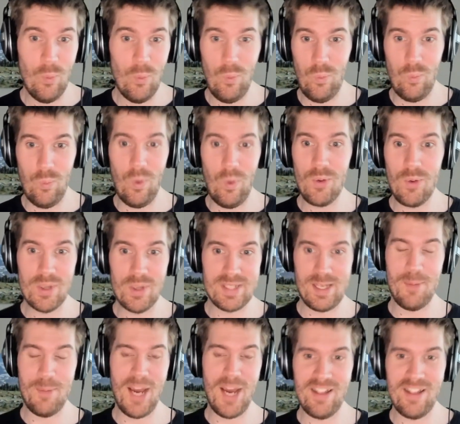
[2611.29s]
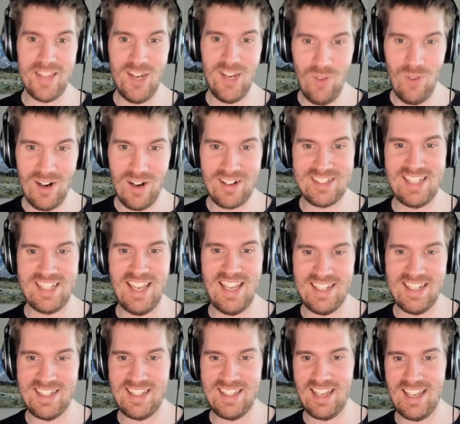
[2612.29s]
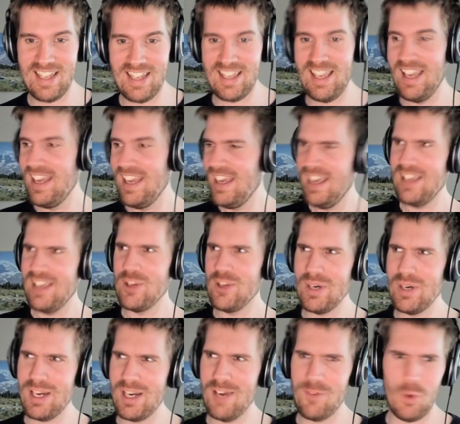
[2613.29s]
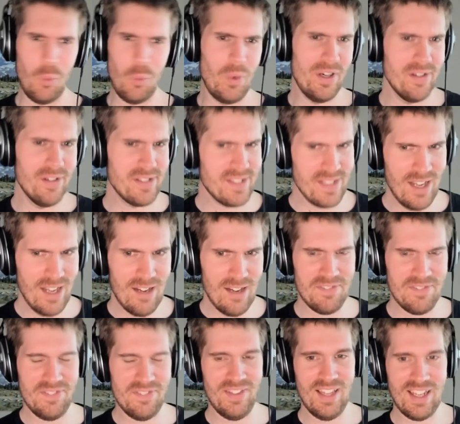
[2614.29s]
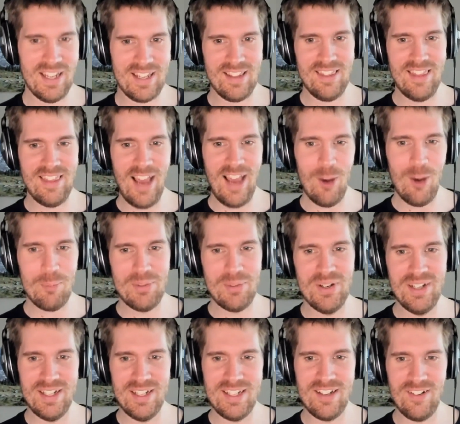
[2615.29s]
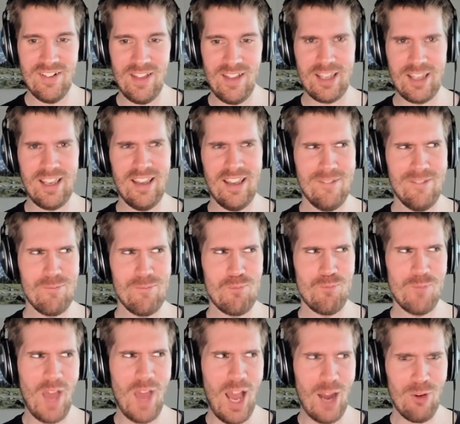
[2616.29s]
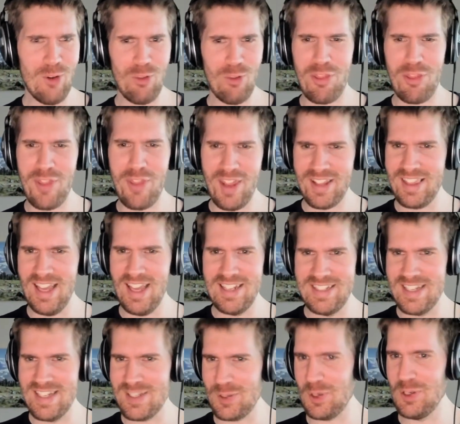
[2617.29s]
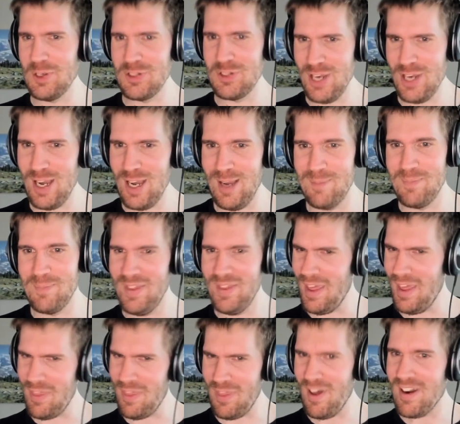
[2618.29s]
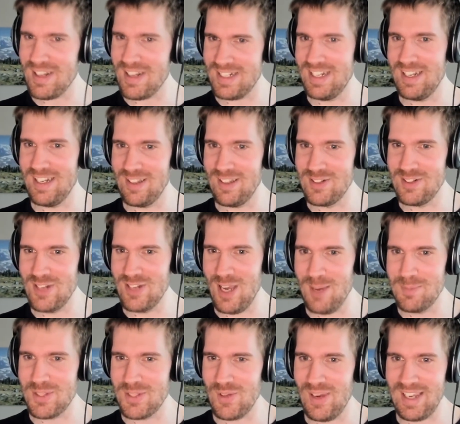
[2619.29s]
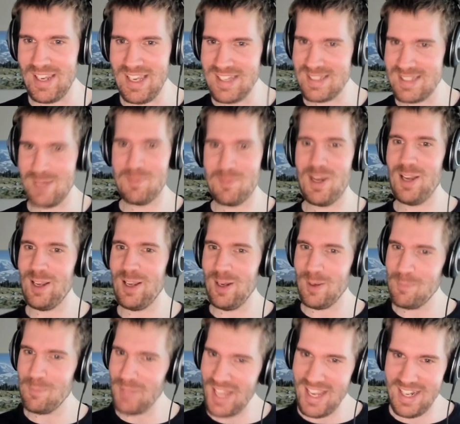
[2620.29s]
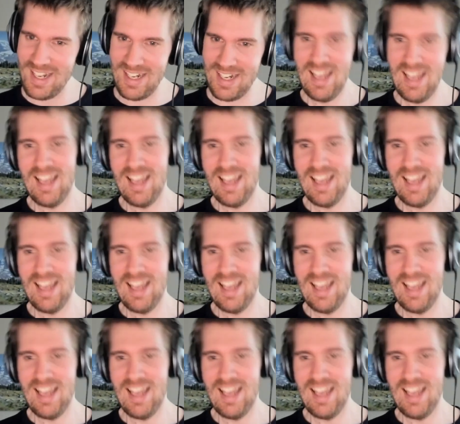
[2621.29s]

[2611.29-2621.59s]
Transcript: what was it about it that worked? And like you uncover weird stuff, like the output, you're like, I don't think that does a good job, but they thought it did a good job. So I guess I'm not going to complain.